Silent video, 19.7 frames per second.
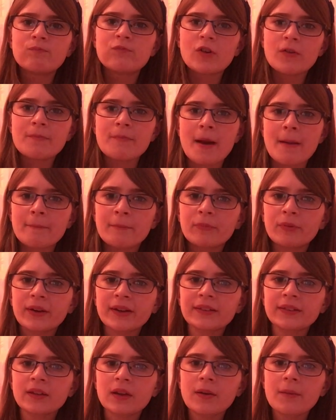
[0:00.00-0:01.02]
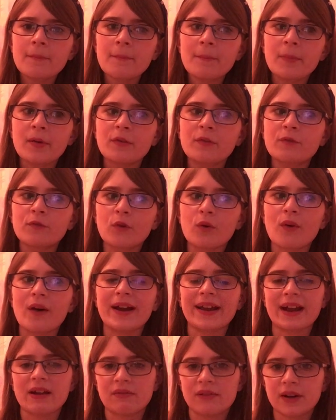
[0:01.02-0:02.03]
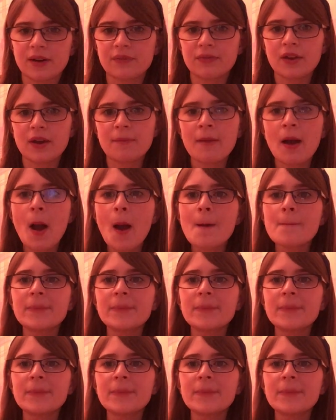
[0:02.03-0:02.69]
remembering them before I get rid of them.